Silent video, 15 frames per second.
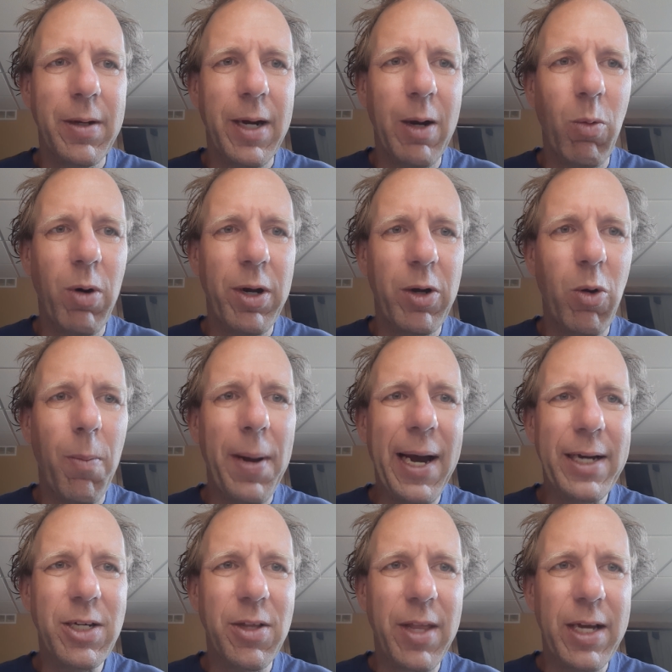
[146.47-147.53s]
I want to go
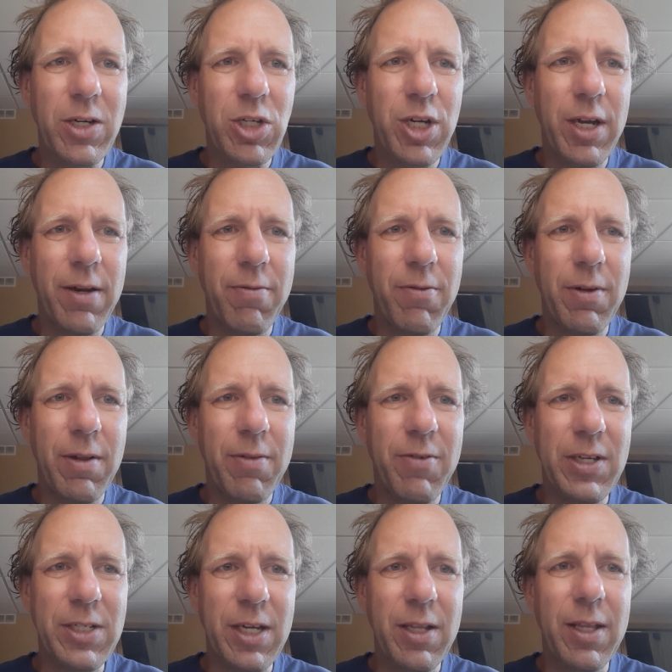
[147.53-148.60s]
back to that
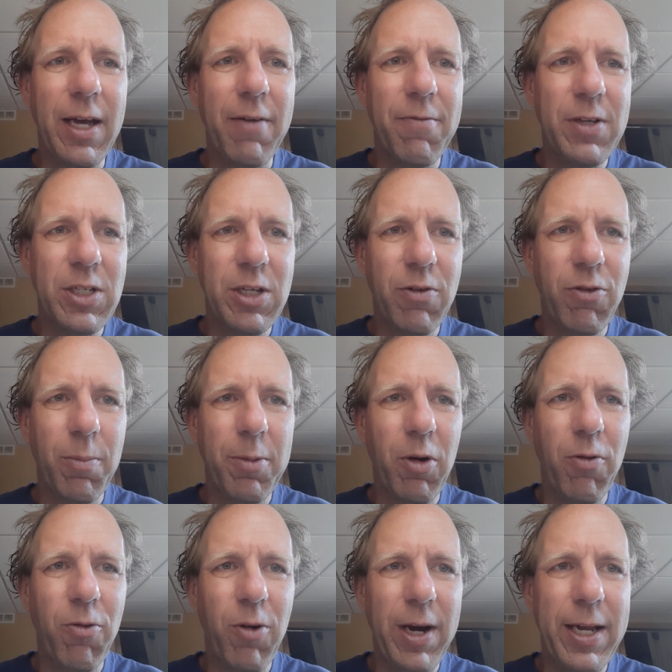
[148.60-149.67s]
that visit from
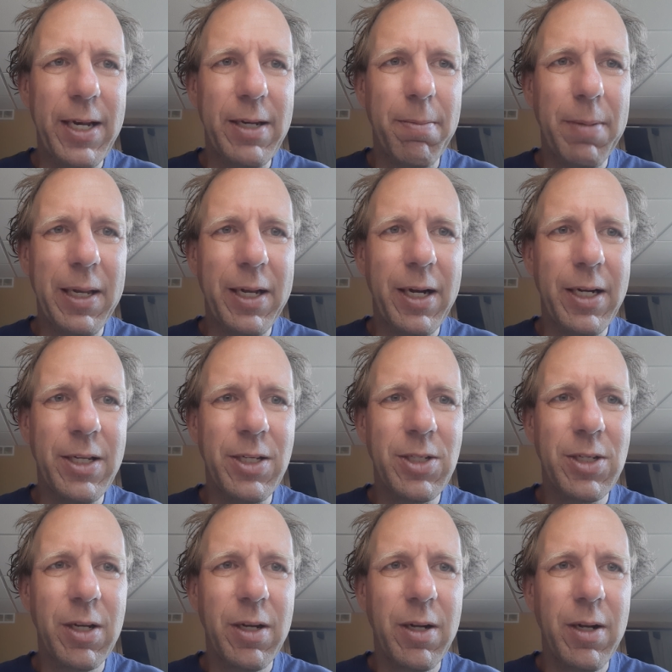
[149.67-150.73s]
your friend, because